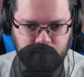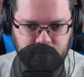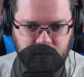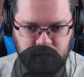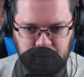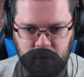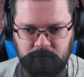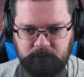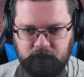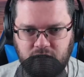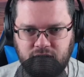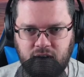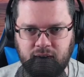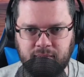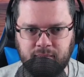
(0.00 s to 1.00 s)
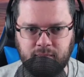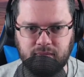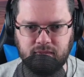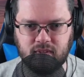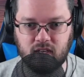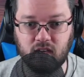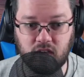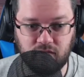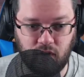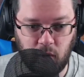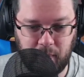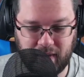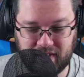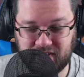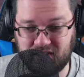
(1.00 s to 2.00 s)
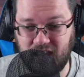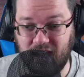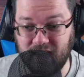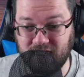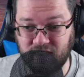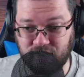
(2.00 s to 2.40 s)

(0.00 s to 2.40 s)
That's perfectly fine. Vulpix, stay in the